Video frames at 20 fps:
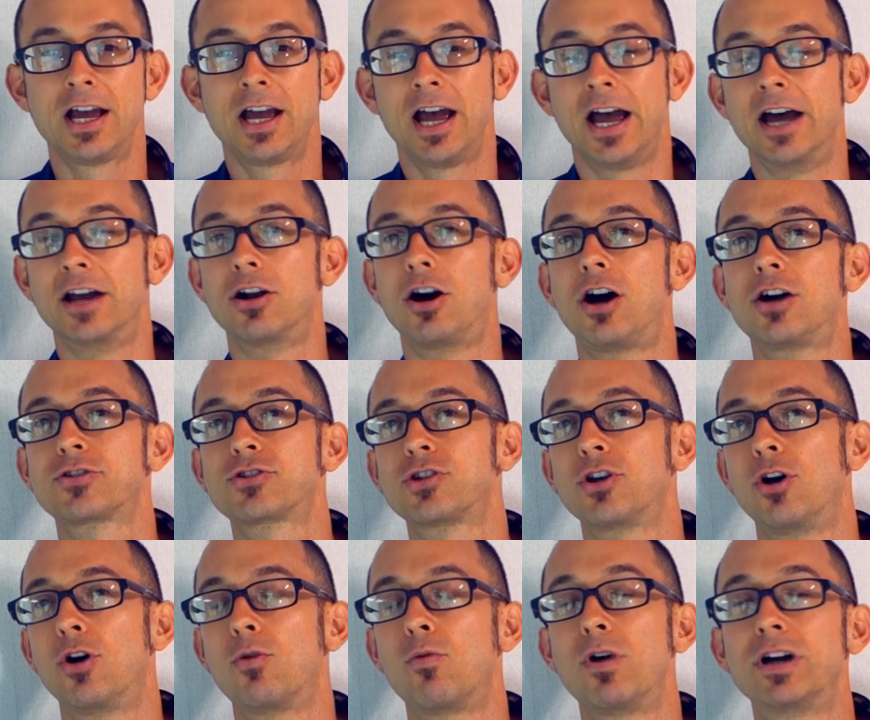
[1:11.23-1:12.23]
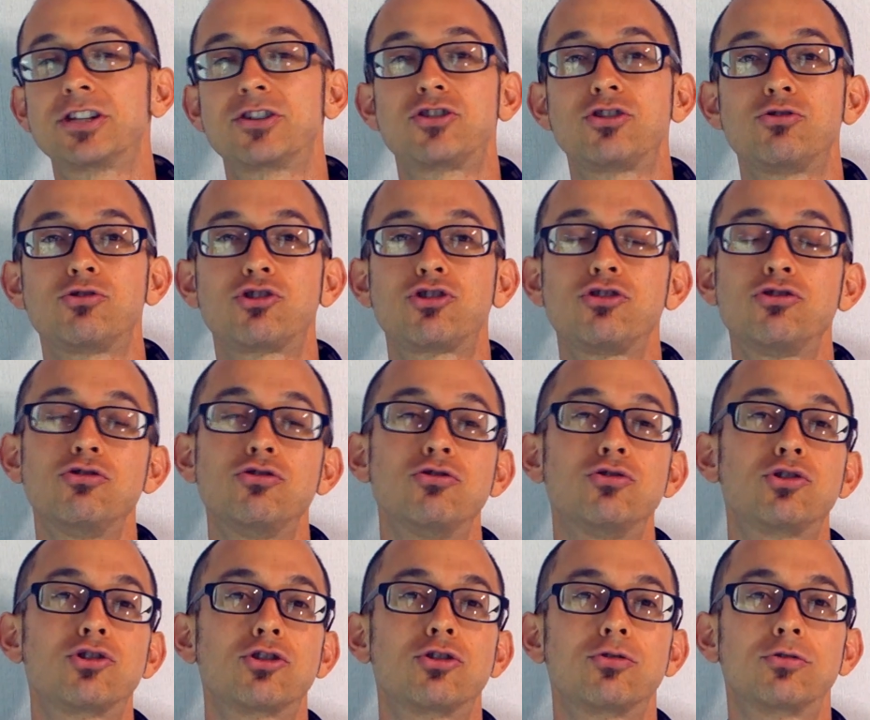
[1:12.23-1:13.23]
And also, once you
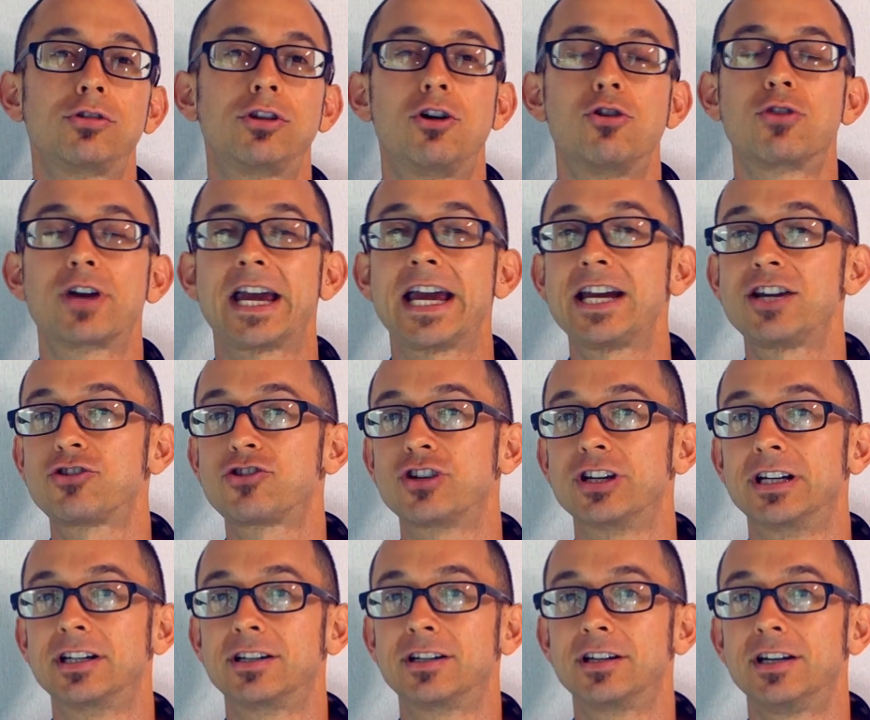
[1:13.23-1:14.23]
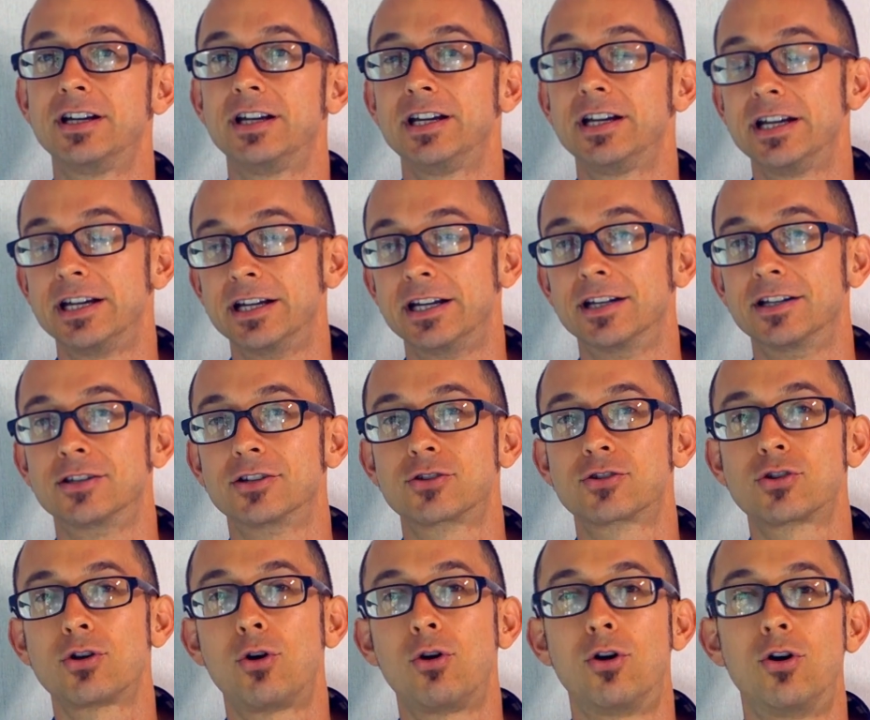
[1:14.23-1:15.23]
choose your location in
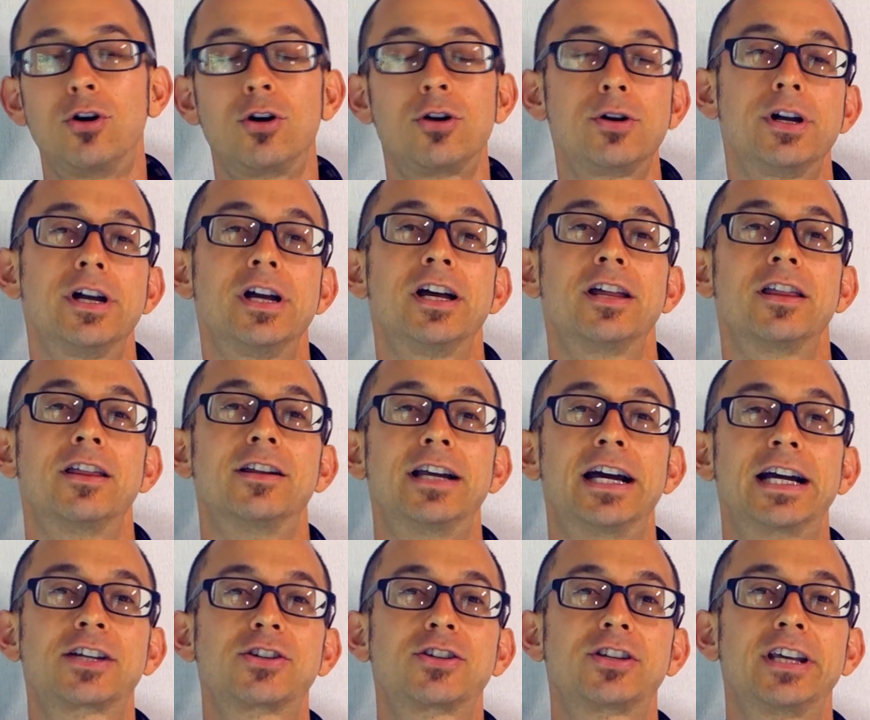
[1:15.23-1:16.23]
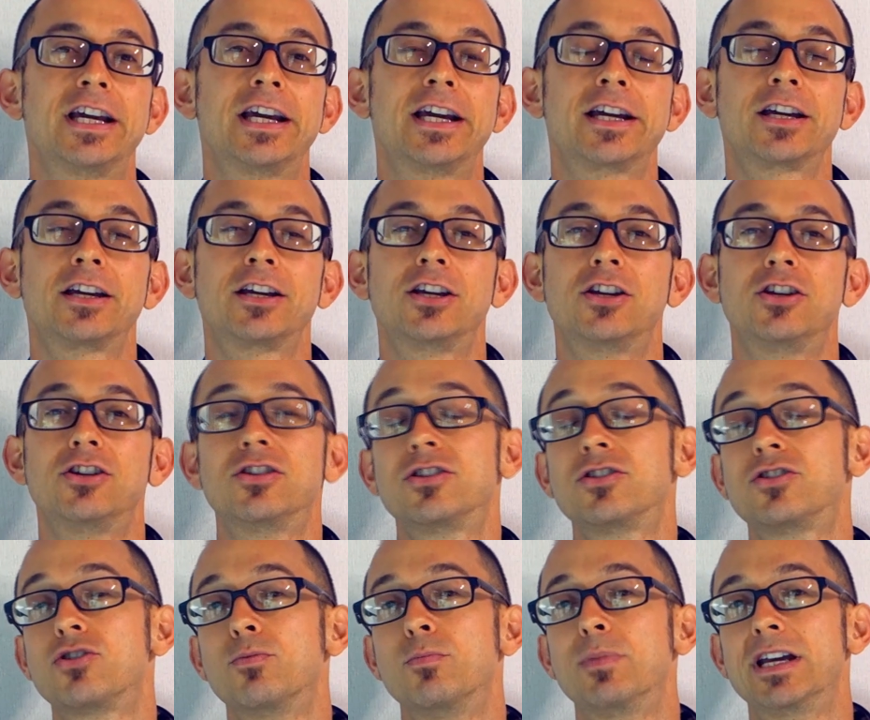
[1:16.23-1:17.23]
Seoul, the next thing
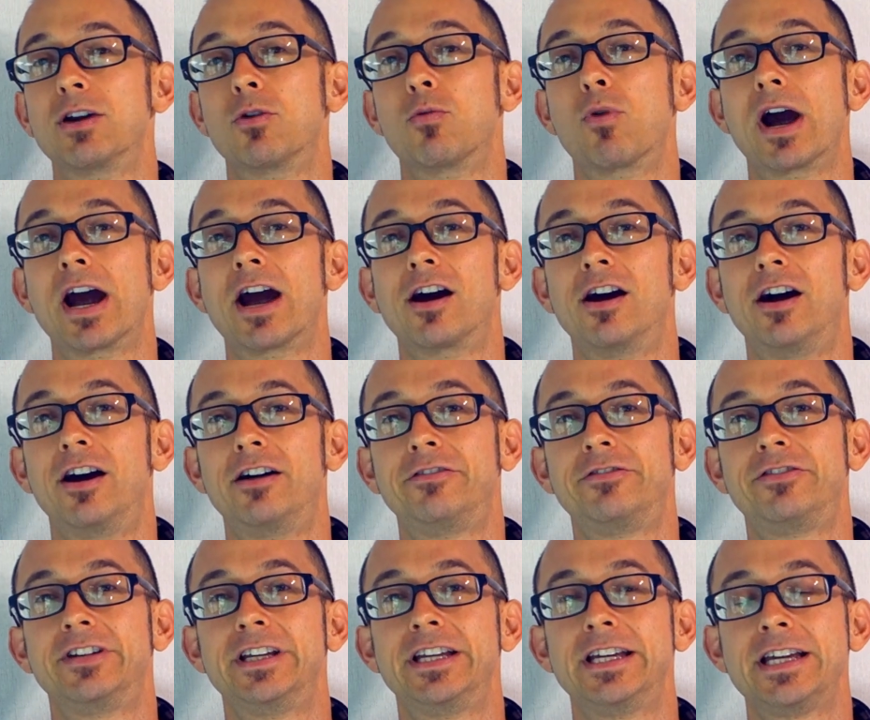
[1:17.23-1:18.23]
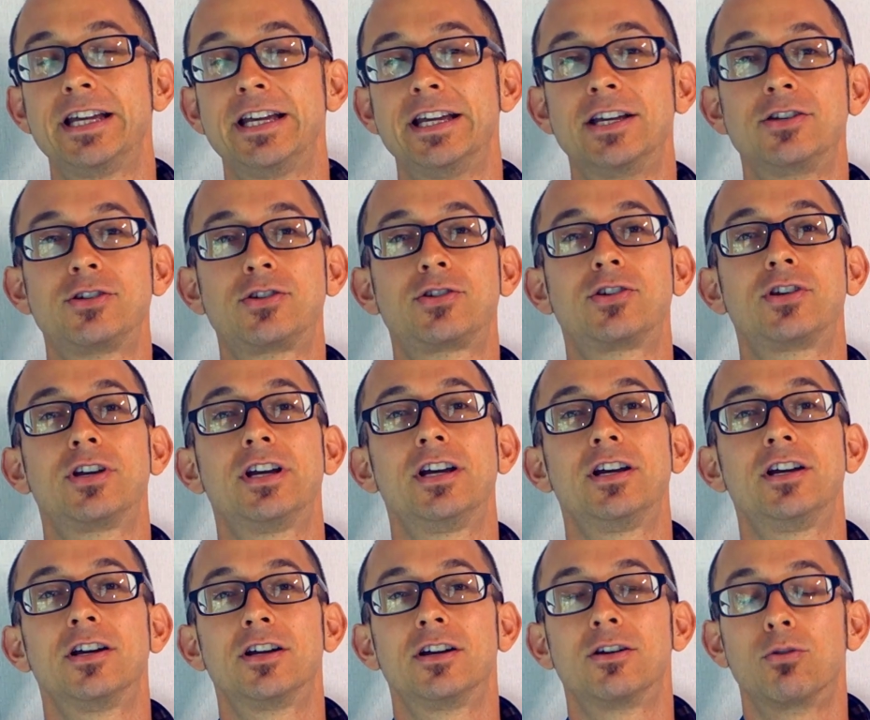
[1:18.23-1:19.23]
to be aware of is
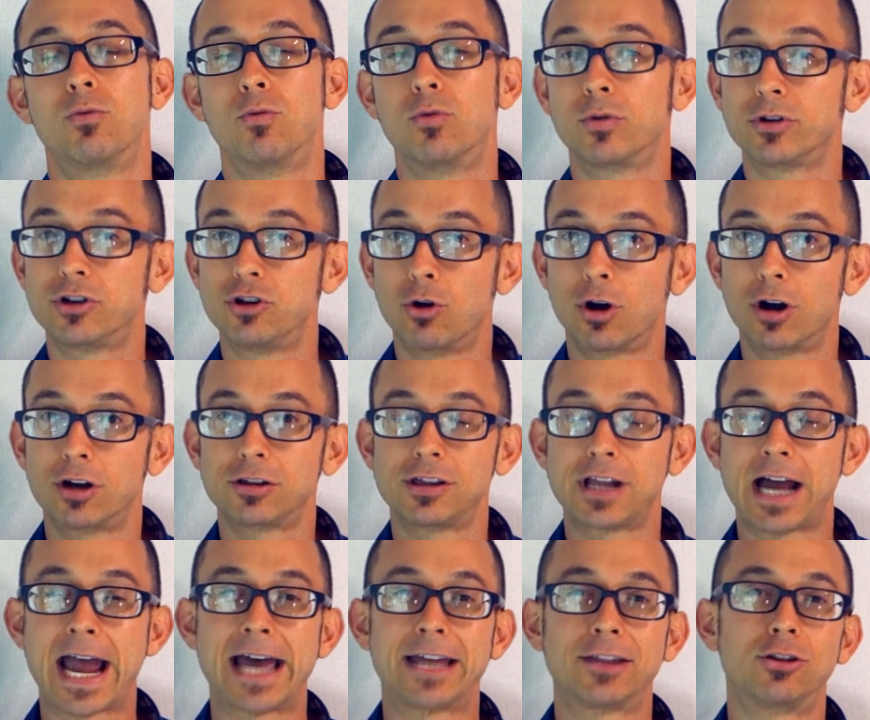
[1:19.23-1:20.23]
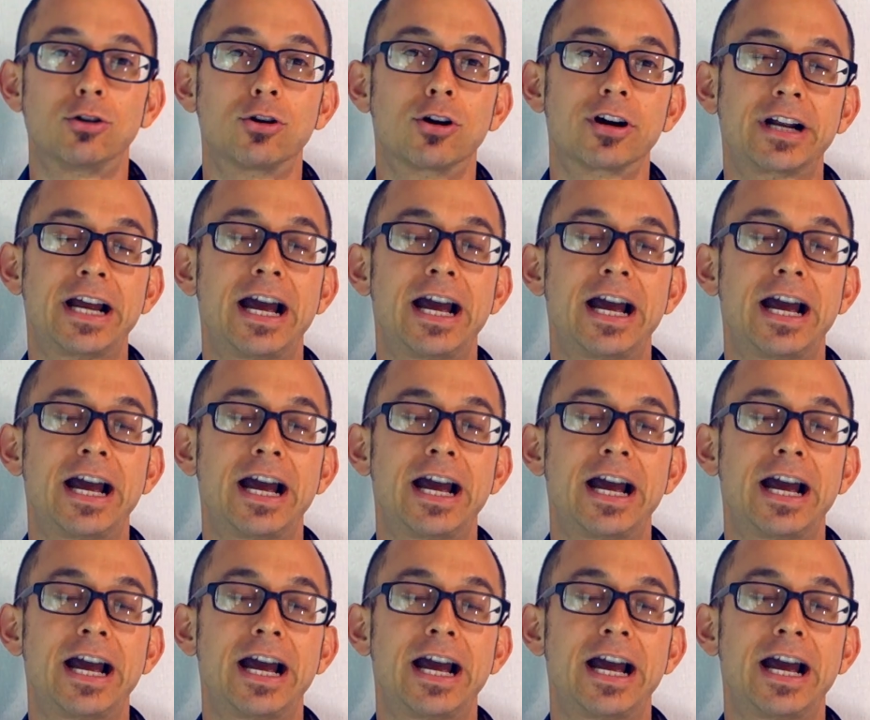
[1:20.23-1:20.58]
your landlord.